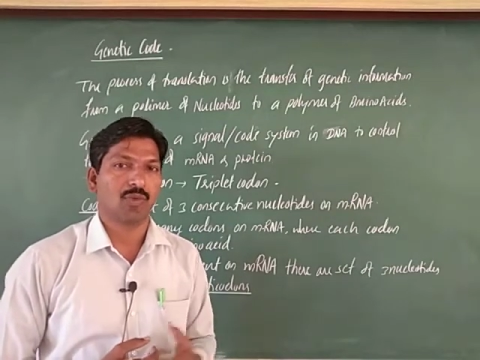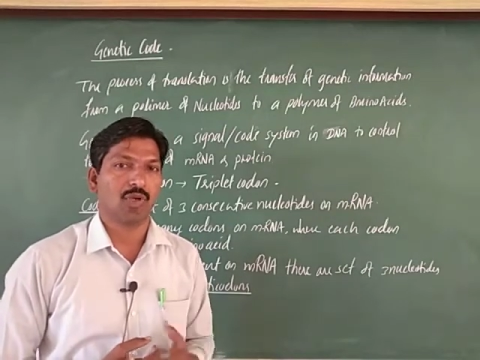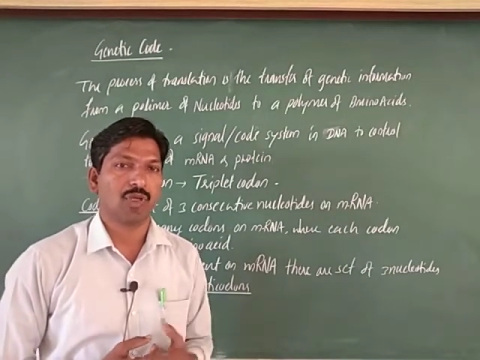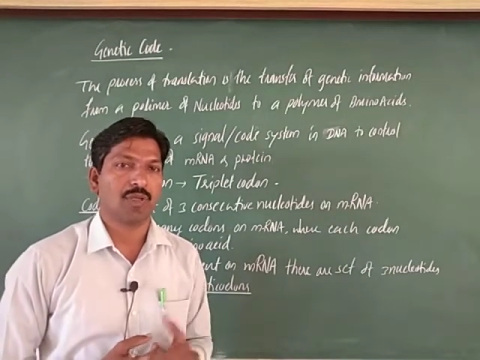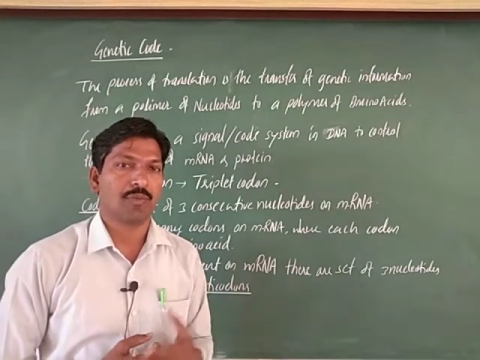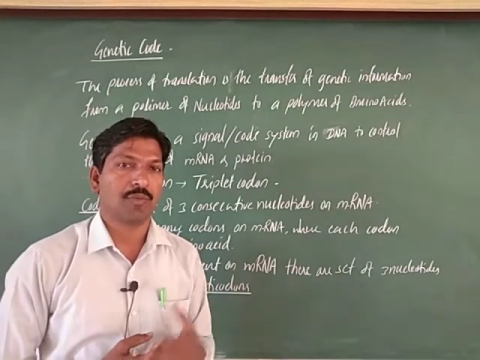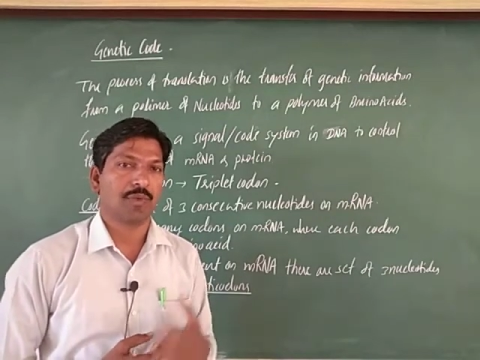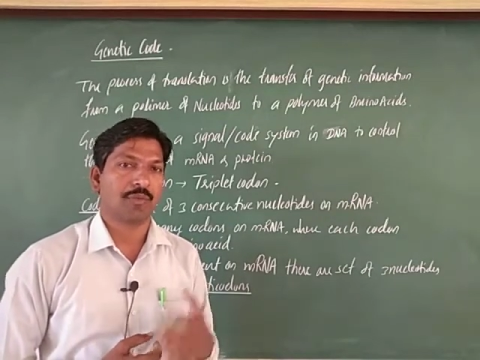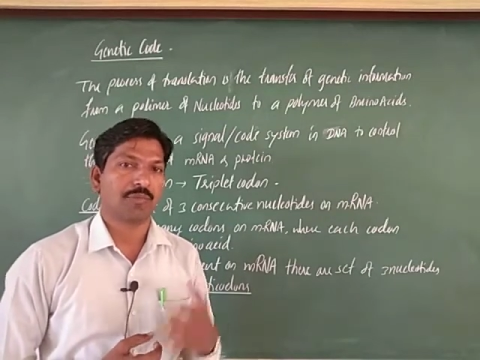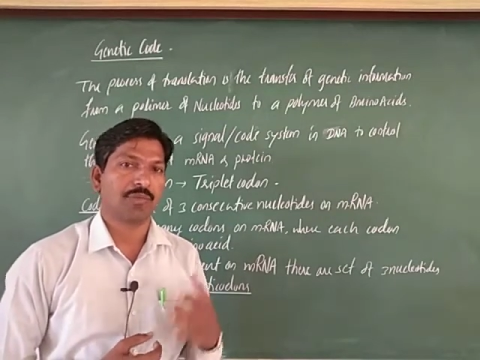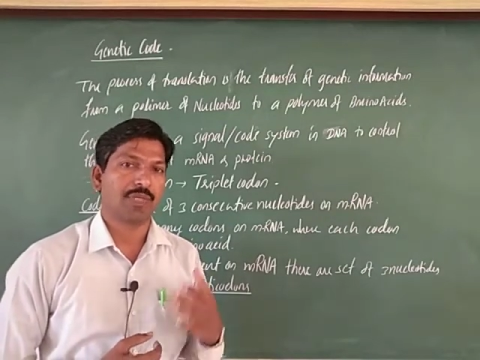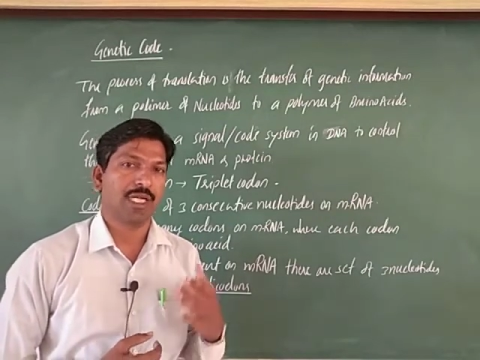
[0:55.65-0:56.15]

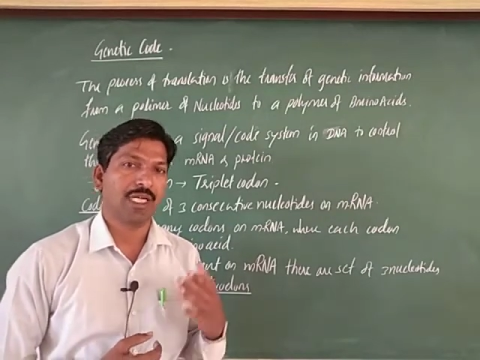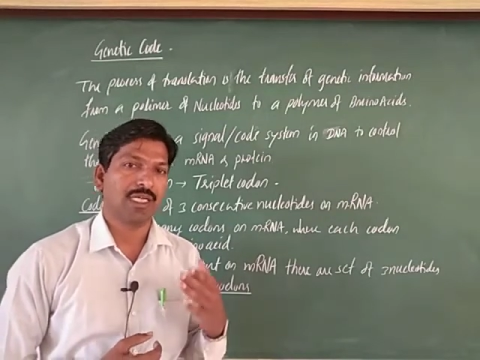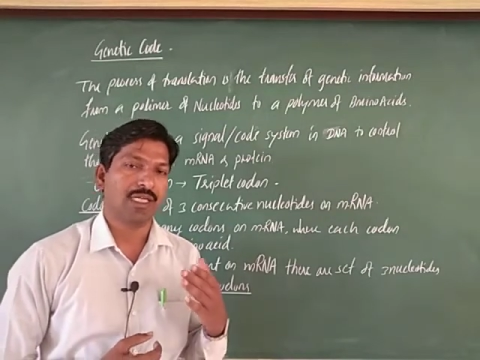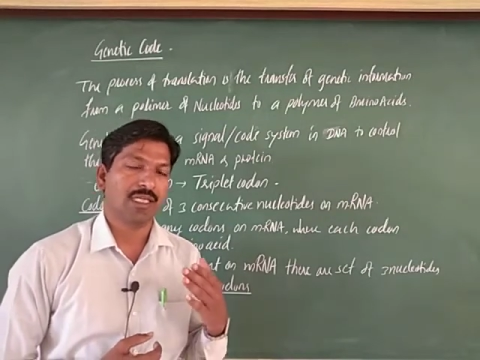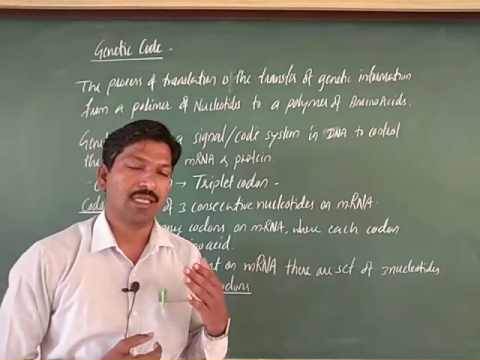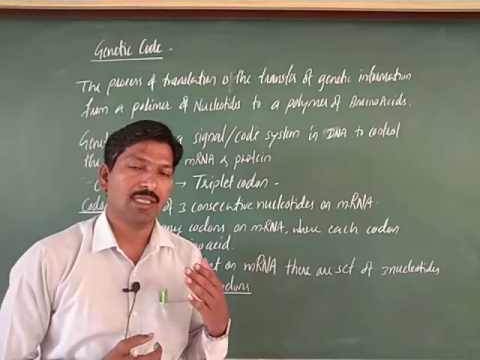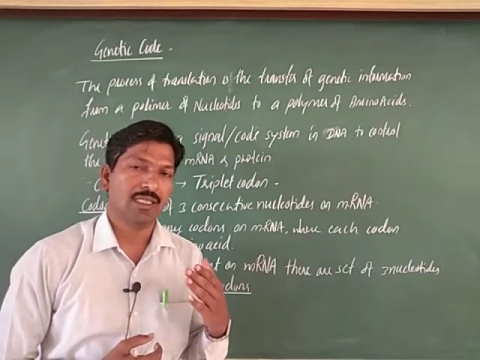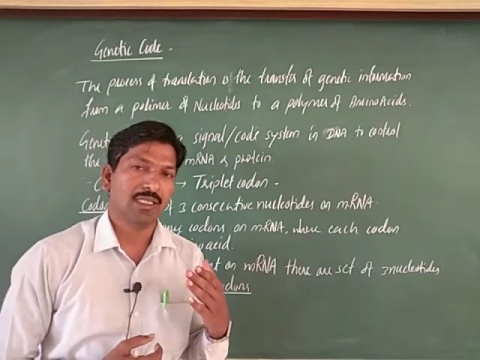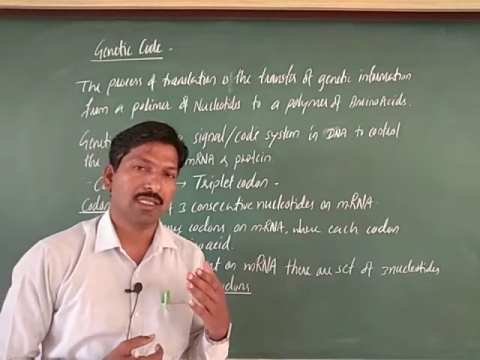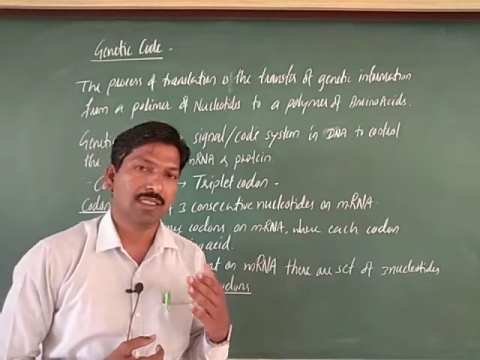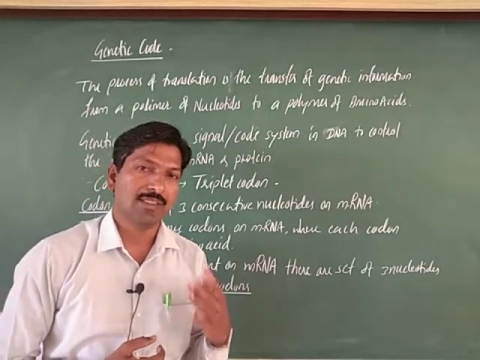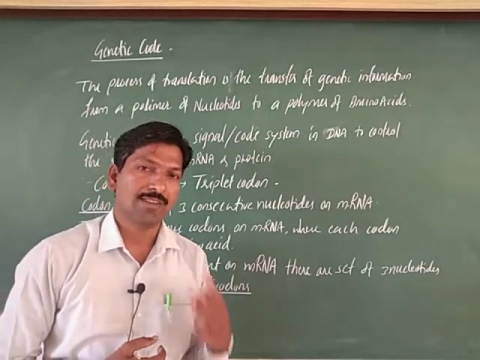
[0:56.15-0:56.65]

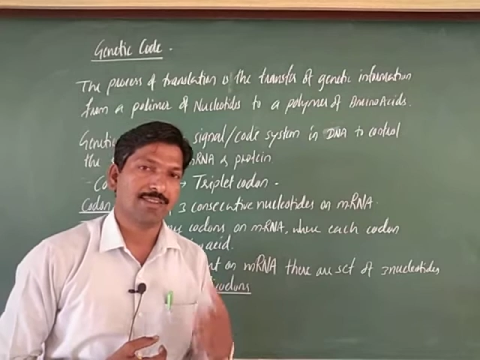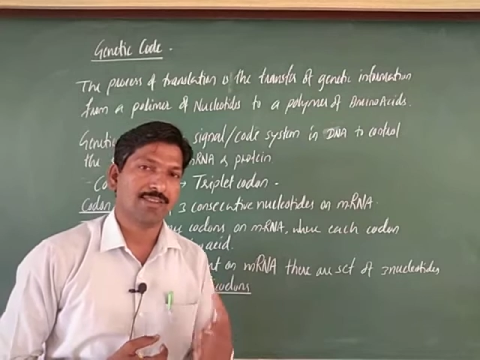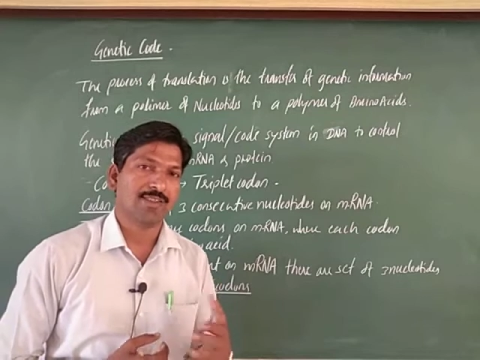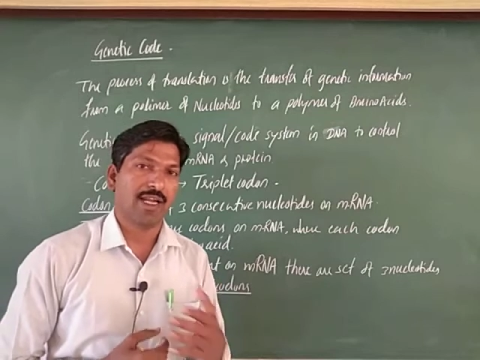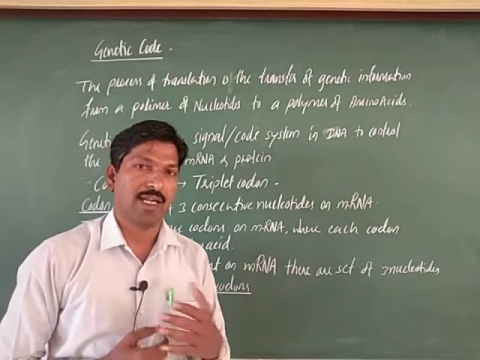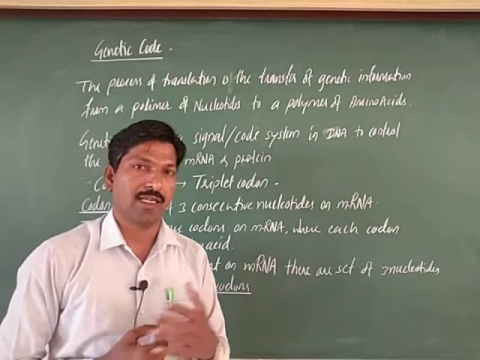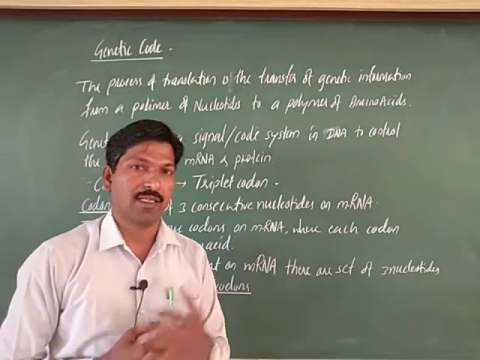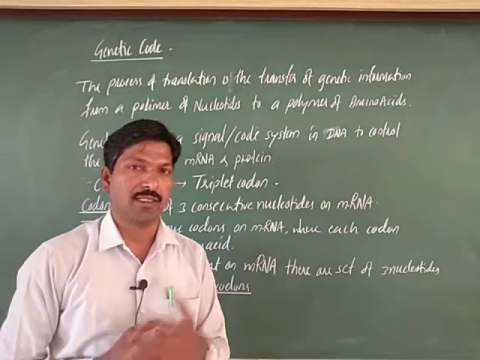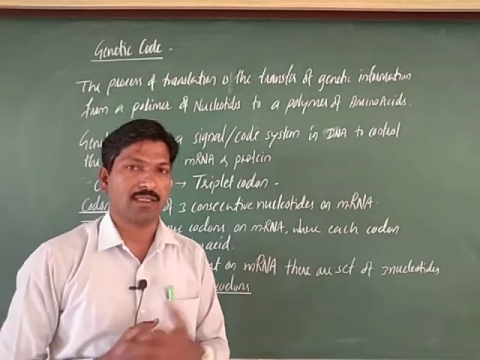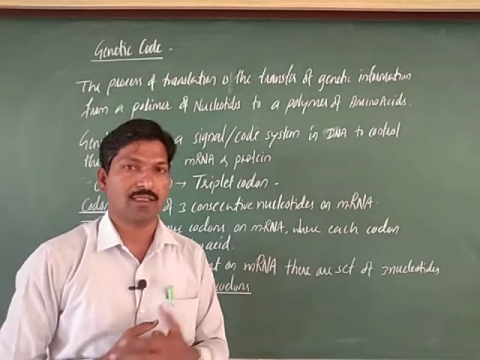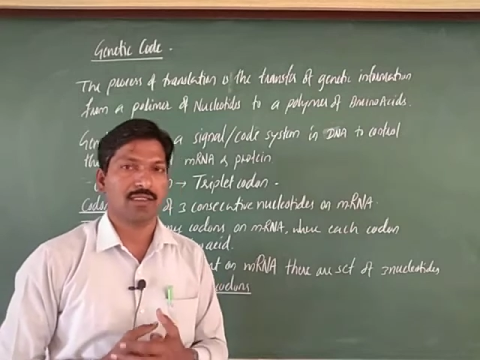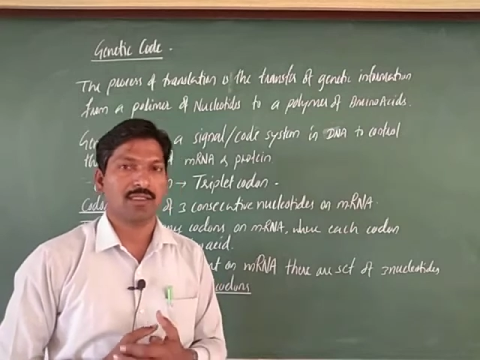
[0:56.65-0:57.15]
polypeptide
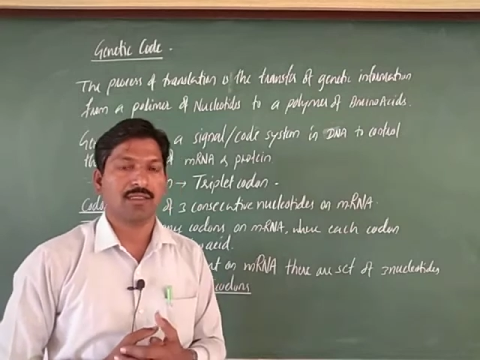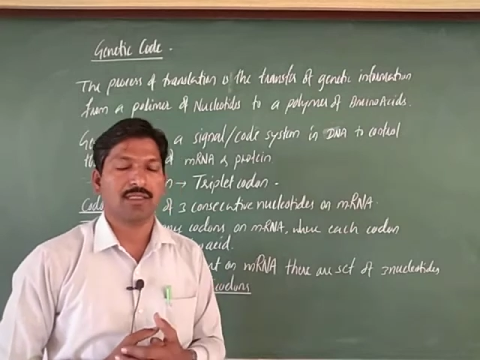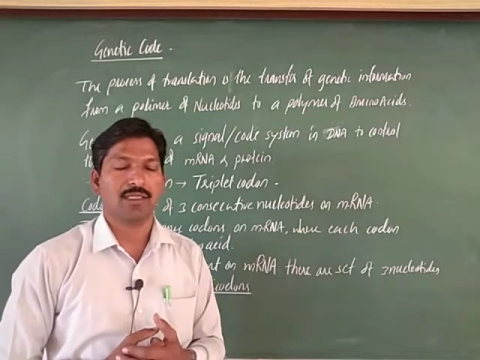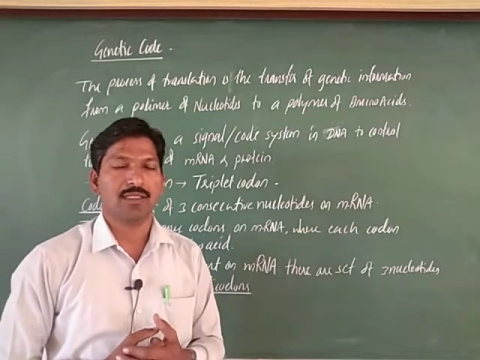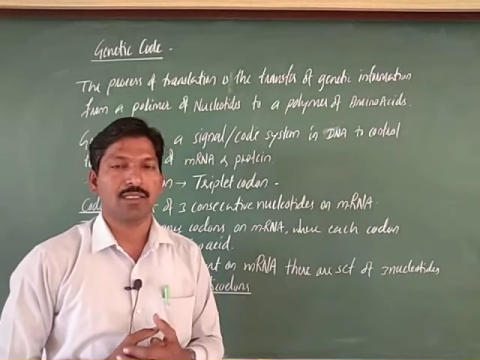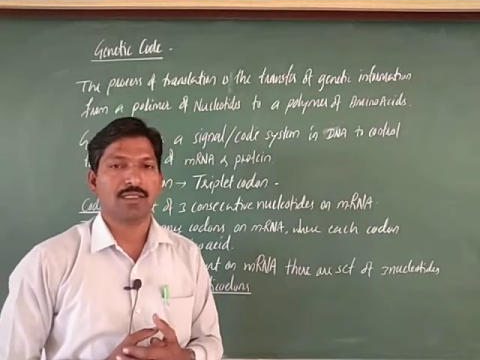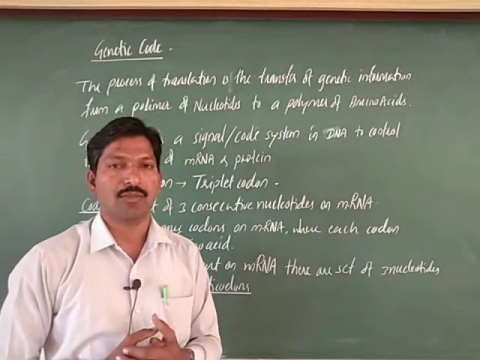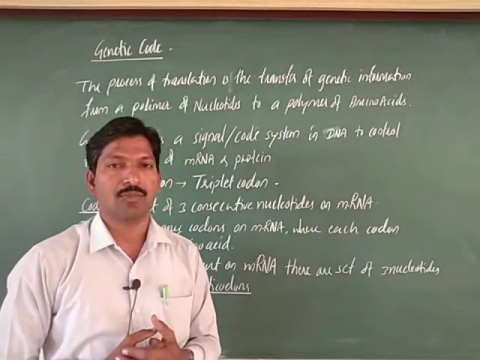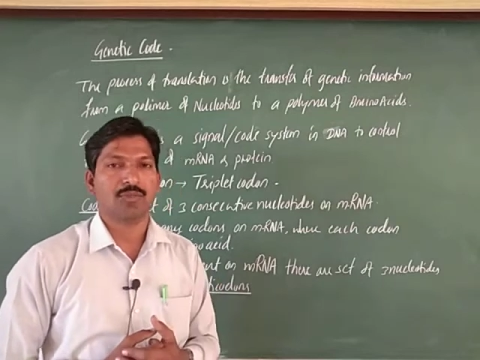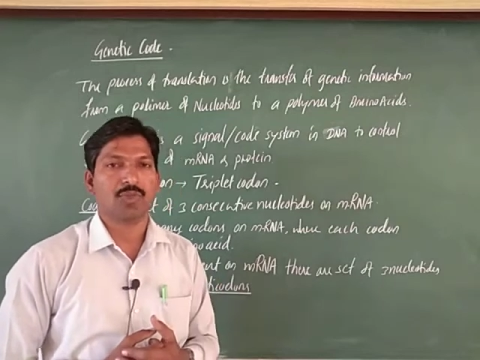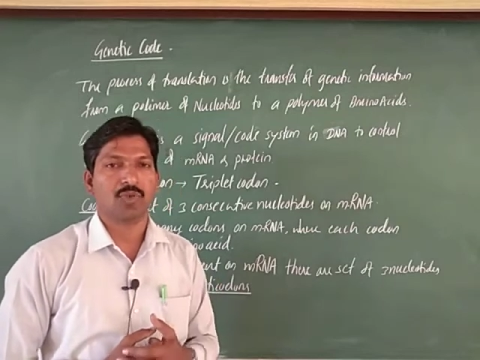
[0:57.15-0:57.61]
strand, right.